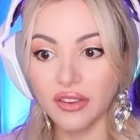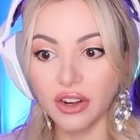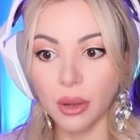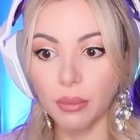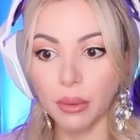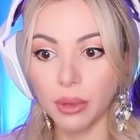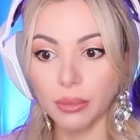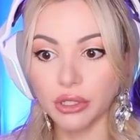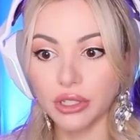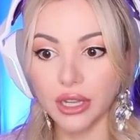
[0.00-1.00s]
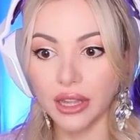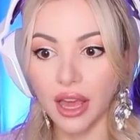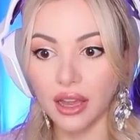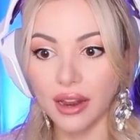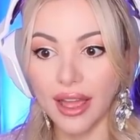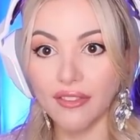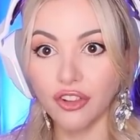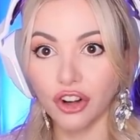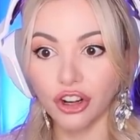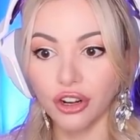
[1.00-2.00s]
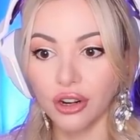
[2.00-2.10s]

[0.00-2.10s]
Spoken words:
never cut bell peppers like that, ever.